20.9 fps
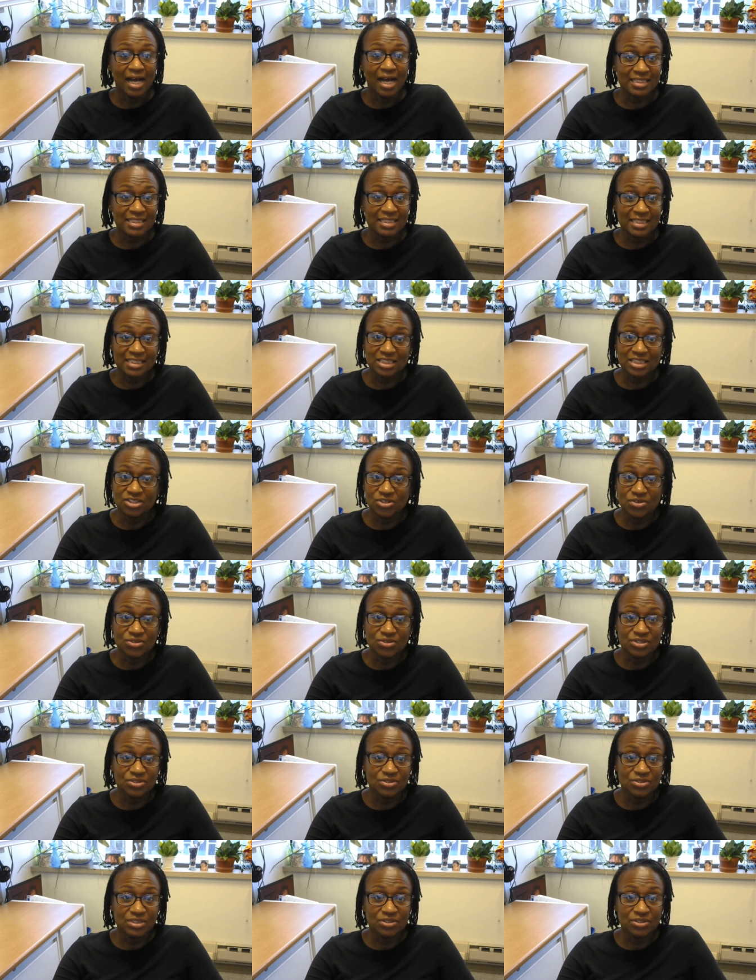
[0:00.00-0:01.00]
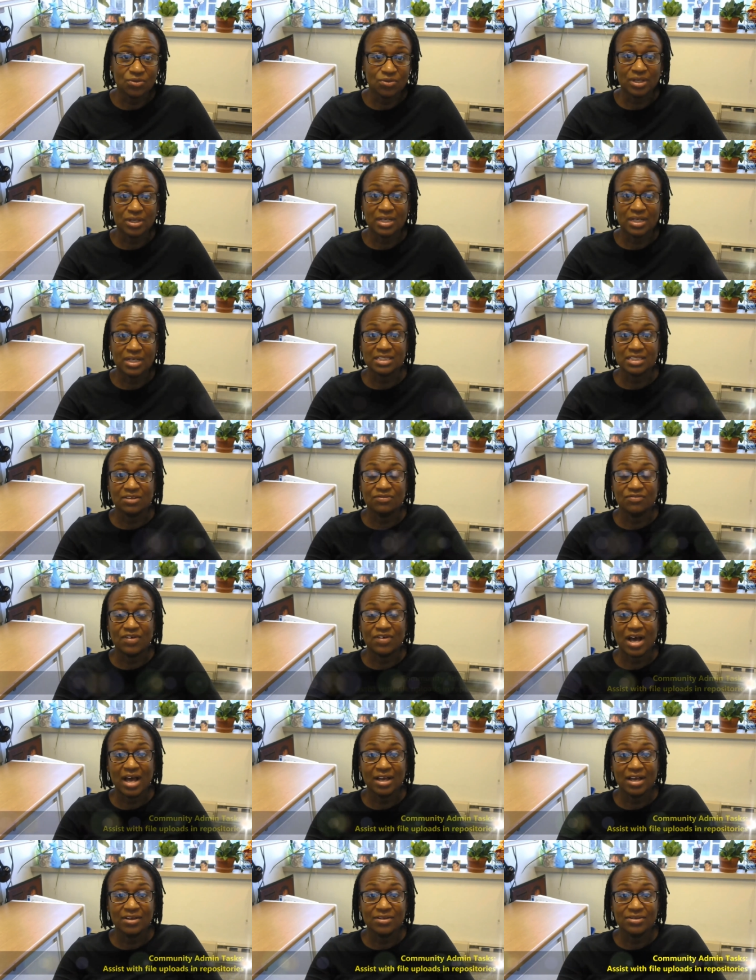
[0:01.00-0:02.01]
assist users in organizing
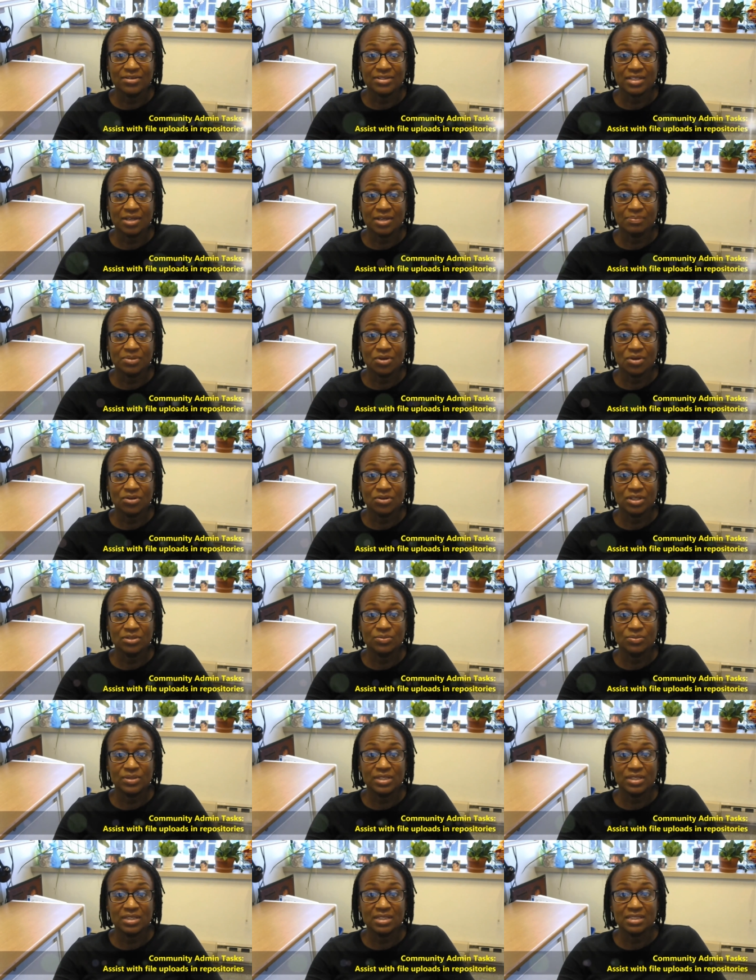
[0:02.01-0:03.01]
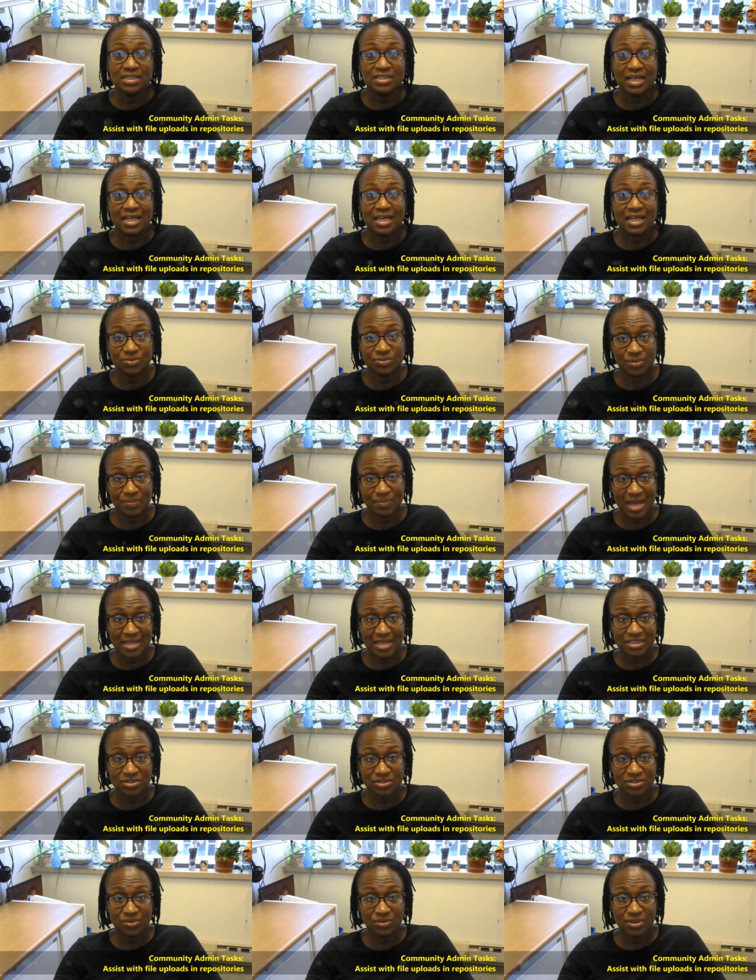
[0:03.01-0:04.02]
files uploaded within the site's
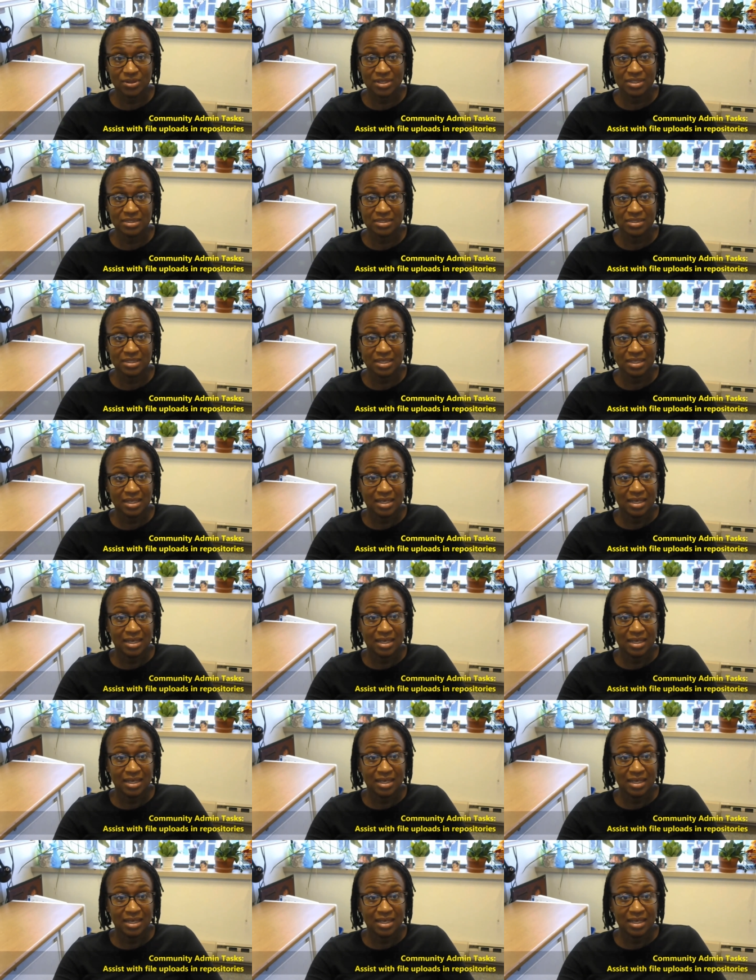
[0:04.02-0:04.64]
repositories,